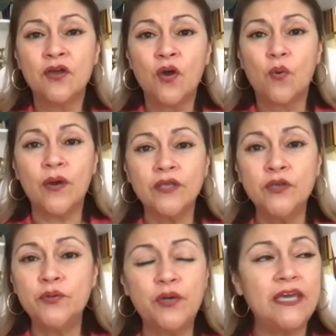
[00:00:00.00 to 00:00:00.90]
when
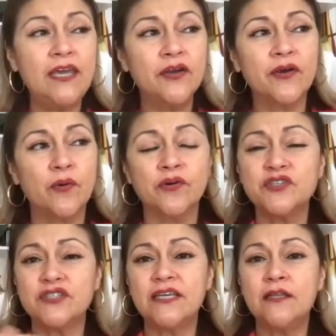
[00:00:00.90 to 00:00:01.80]
you hear or
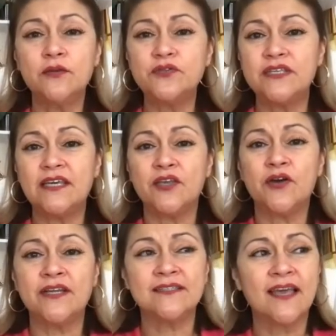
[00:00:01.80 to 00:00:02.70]
see Lucy
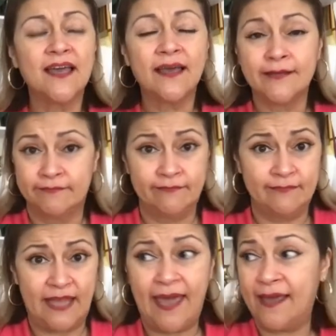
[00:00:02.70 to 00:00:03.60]
Quinones.
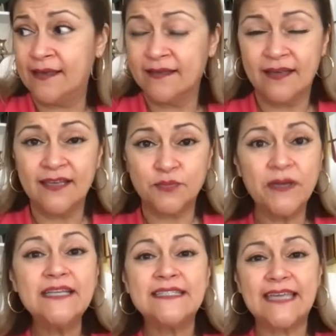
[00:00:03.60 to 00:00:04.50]
Hey, it's
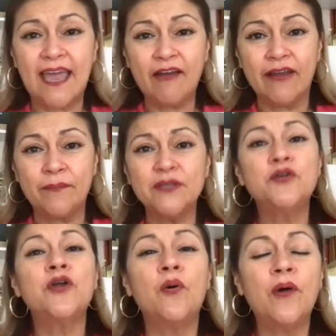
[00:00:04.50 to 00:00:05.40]
pretty scary, but you
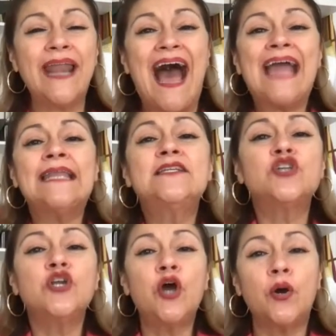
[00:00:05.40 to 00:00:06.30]
know what? I need to
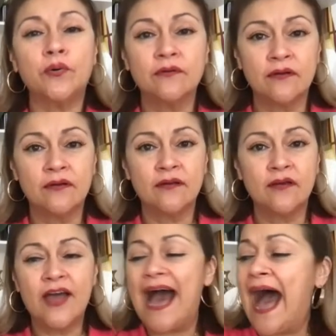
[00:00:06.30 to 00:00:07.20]
know.
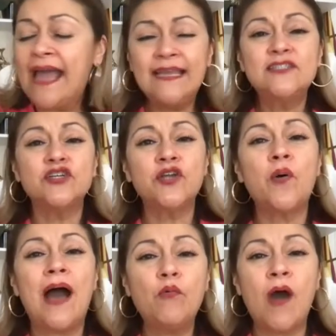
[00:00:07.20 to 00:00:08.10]
I need to know.
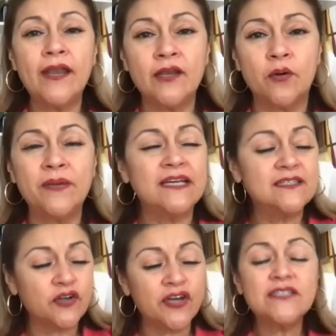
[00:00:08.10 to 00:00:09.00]
I want to know, because
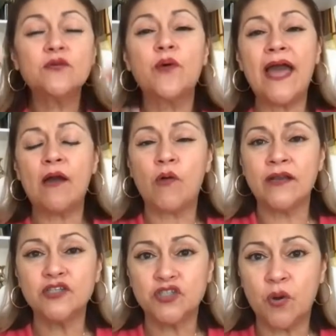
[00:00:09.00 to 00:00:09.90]
there is a way I want to
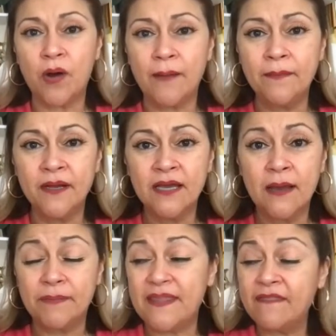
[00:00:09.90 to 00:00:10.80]
show up,
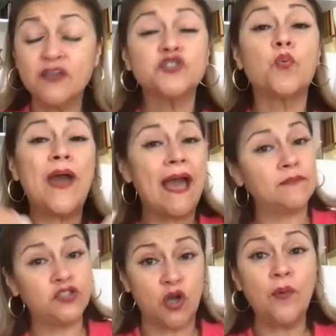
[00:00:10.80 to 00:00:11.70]
but then there's a way I'm
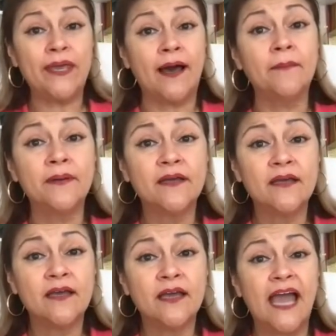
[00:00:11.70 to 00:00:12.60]
showing up.
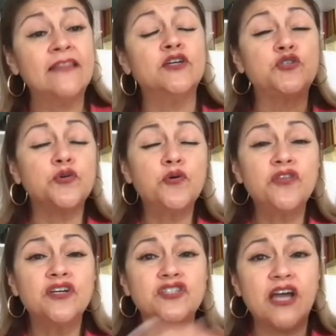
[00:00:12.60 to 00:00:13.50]
And the truth
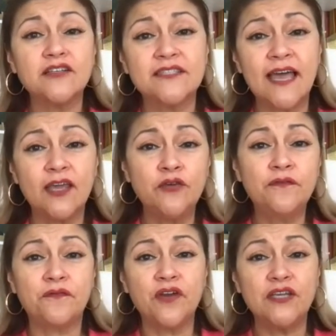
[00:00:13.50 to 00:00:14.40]
shall set you
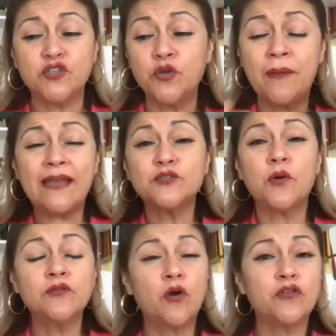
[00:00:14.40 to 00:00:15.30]
free. So you might as well
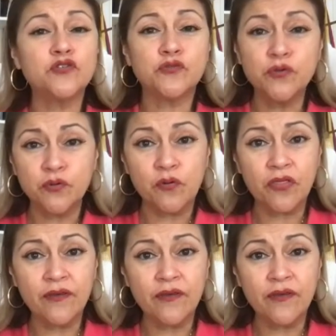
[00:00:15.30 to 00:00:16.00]
know the truth.